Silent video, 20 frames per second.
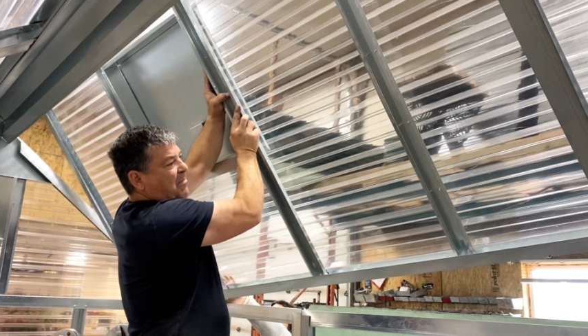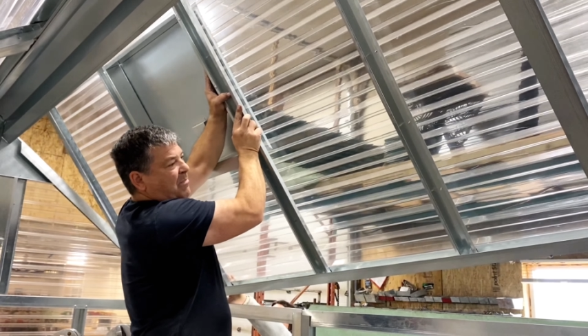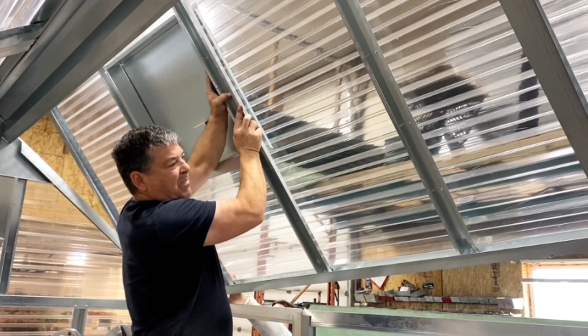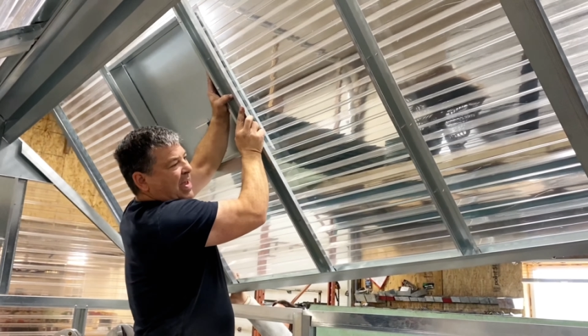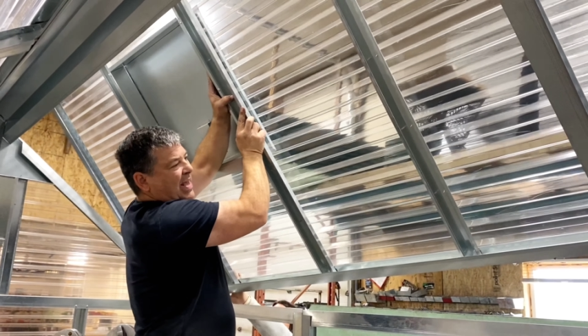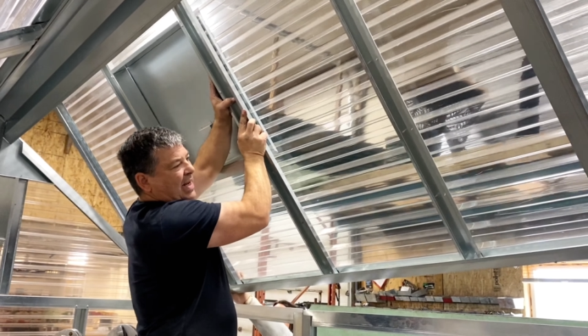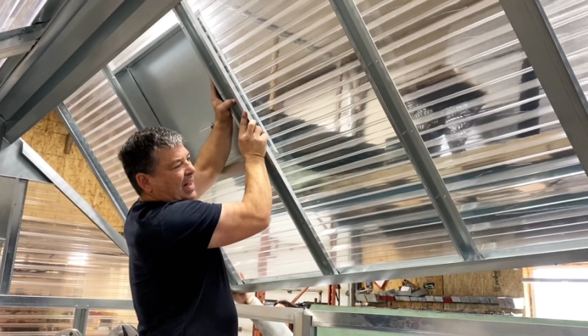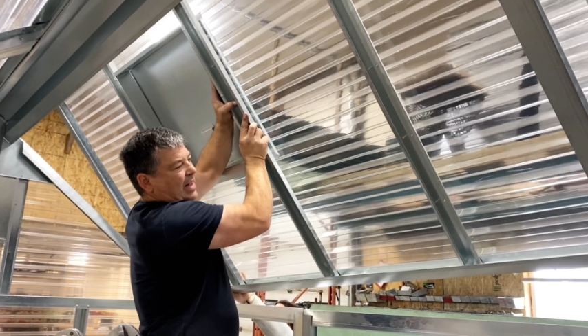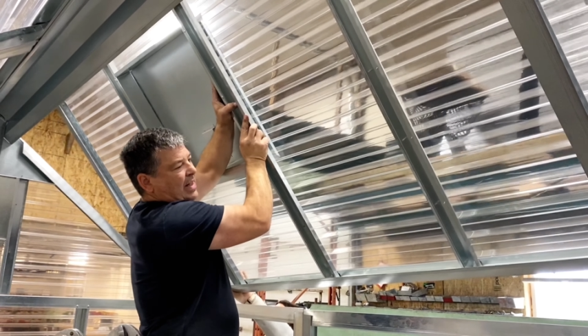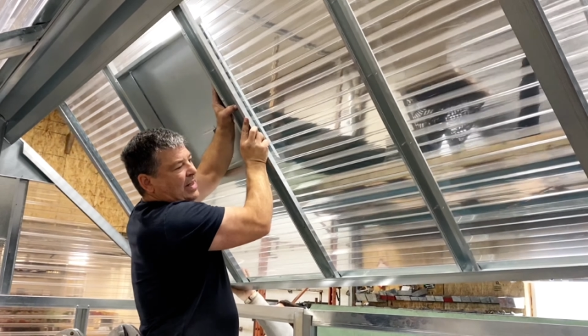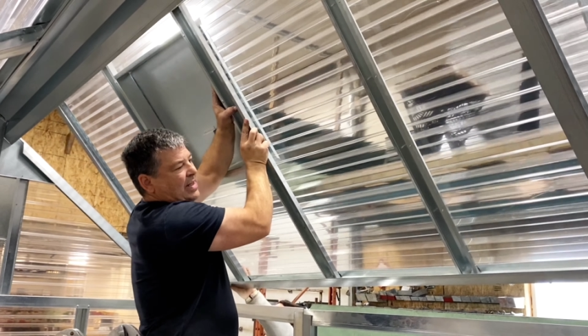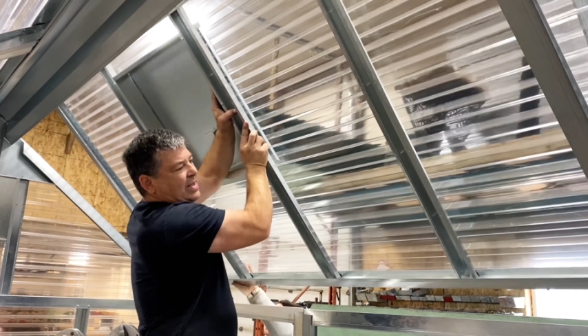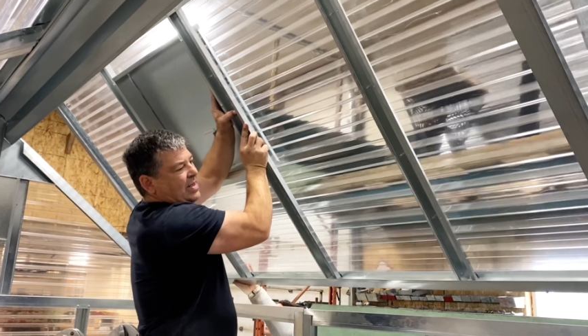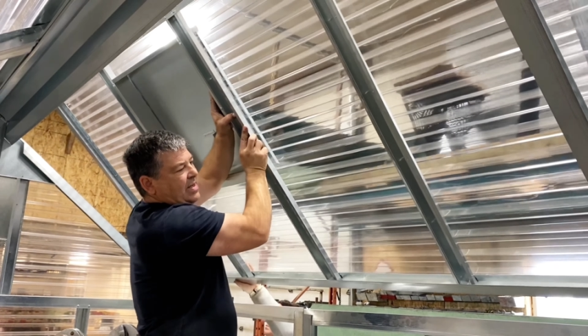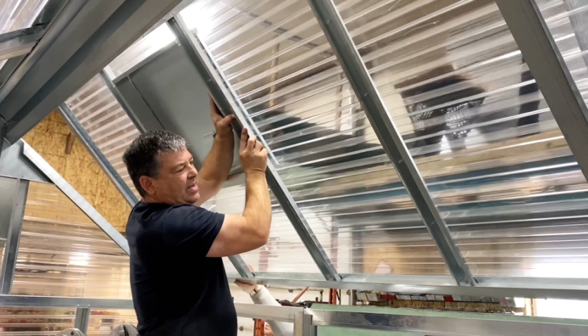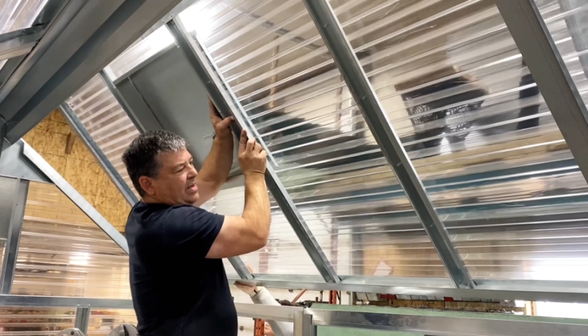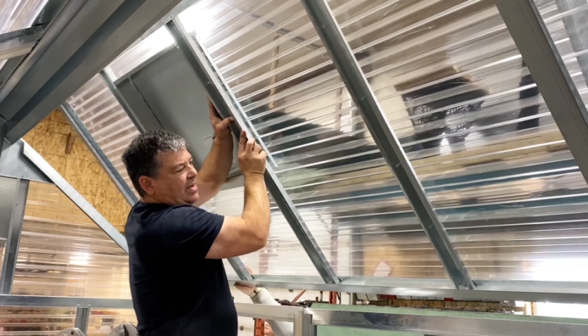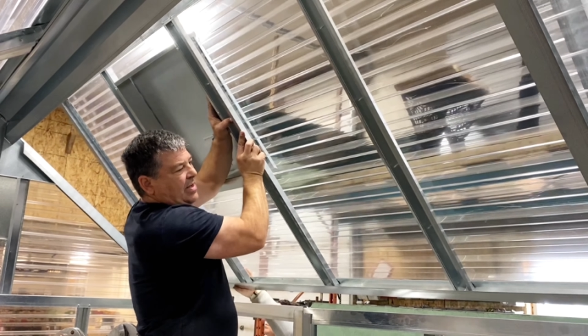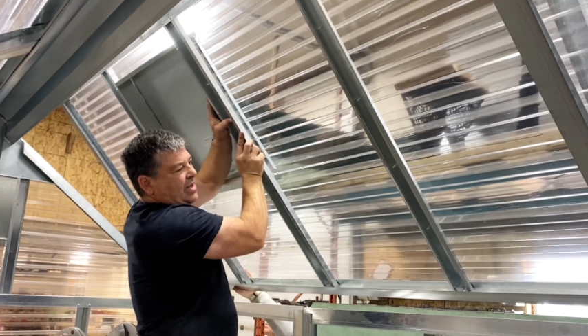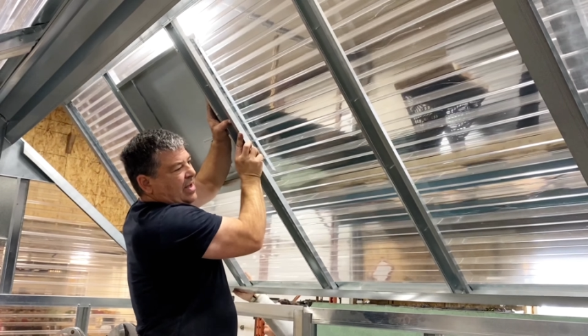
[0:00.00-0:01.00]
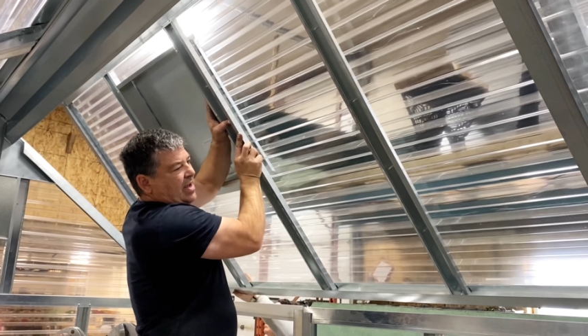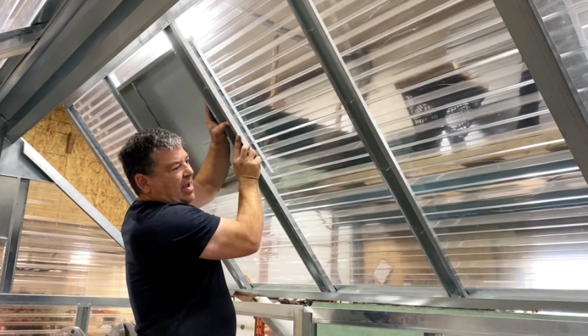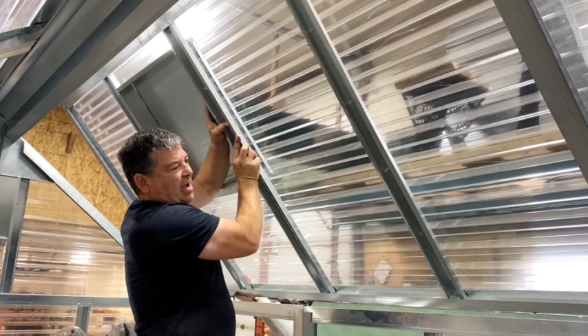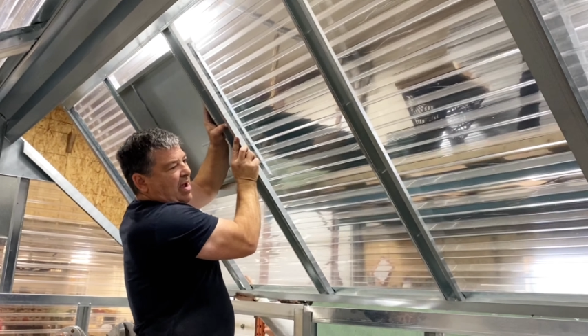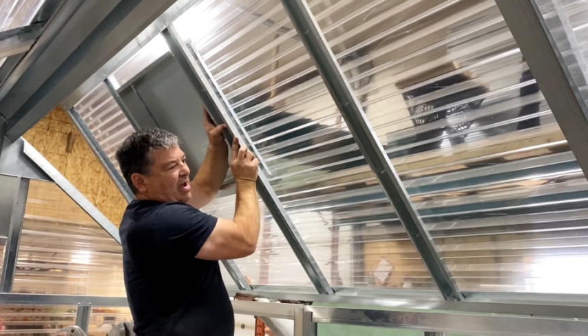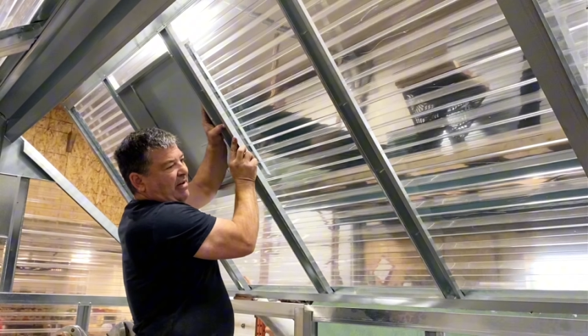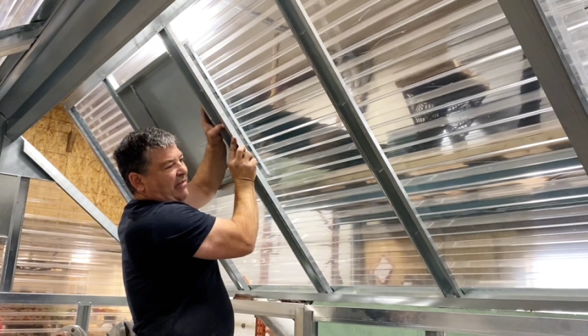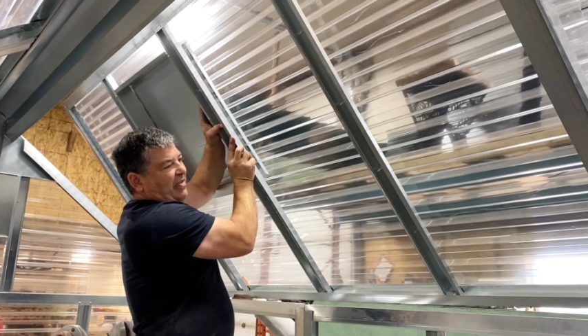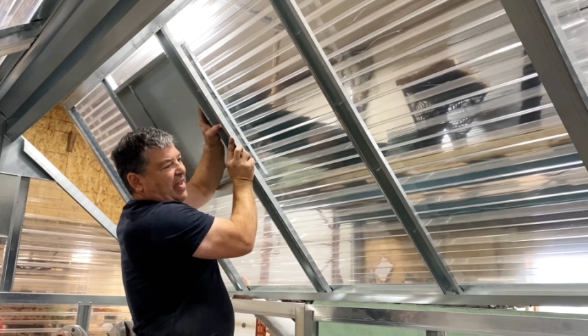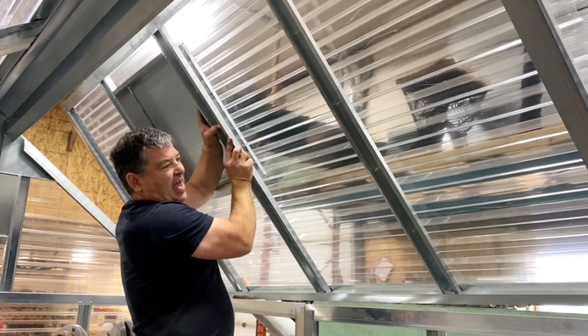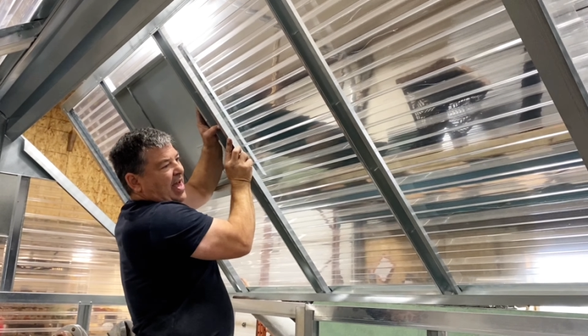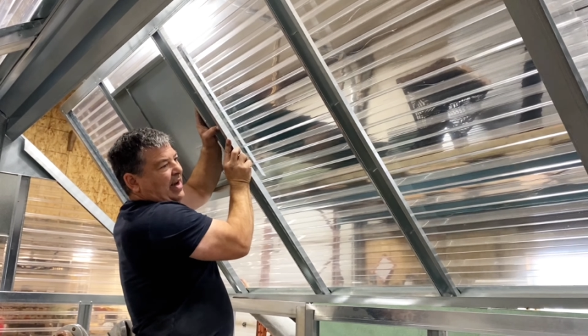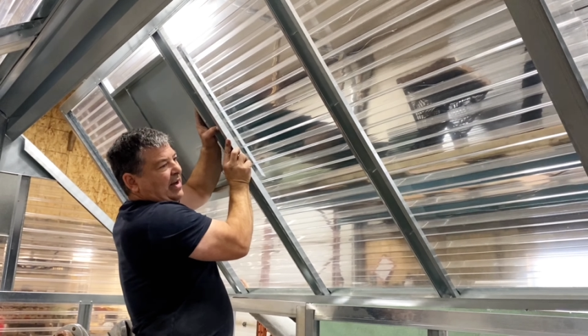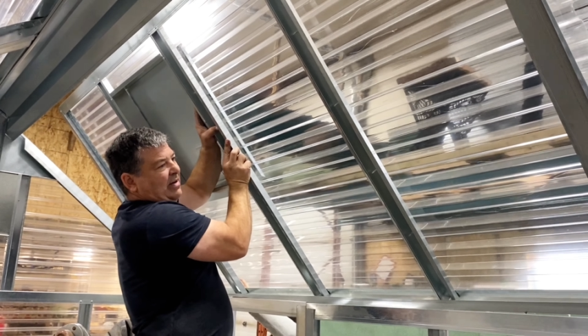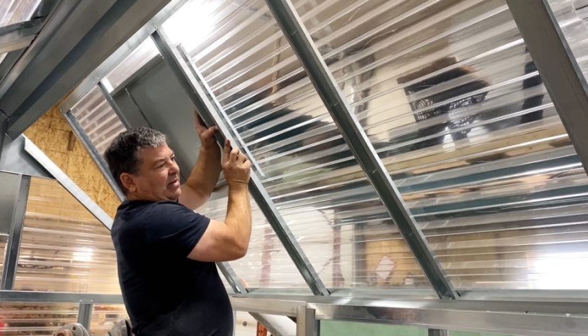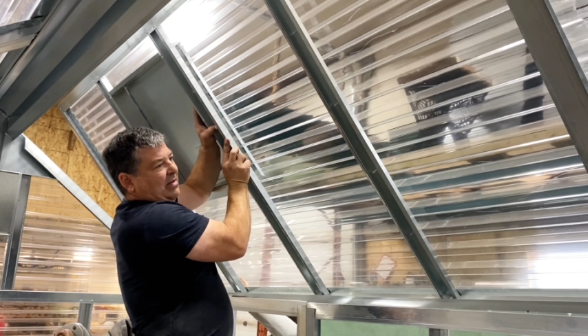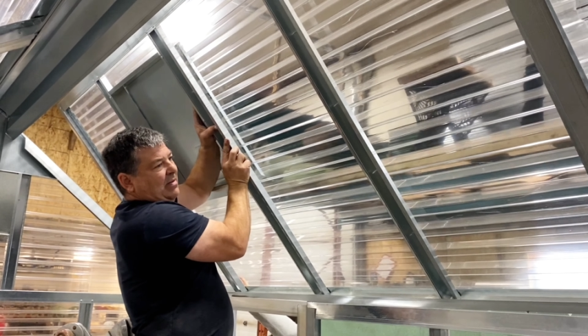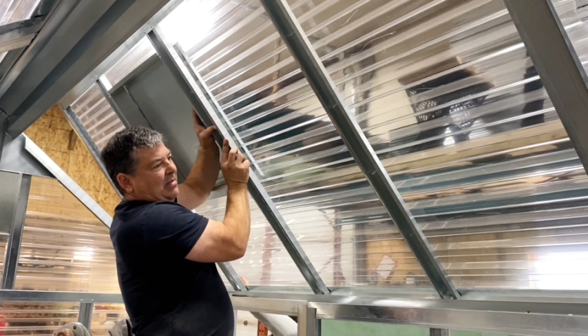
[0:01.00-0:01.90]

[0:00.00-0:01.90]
middle of that